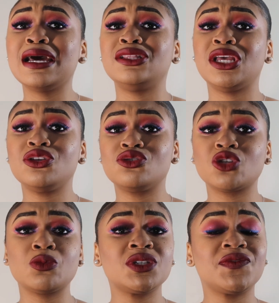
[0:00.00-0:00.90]
Thank you so
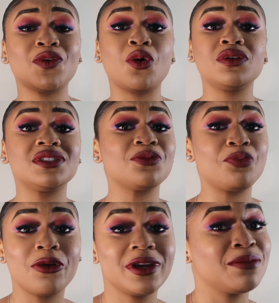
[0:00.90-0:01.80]
much for always
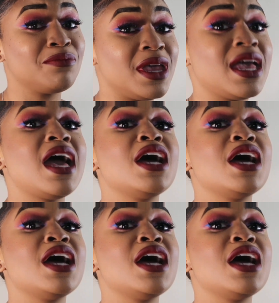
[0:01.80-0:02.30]
supporting me.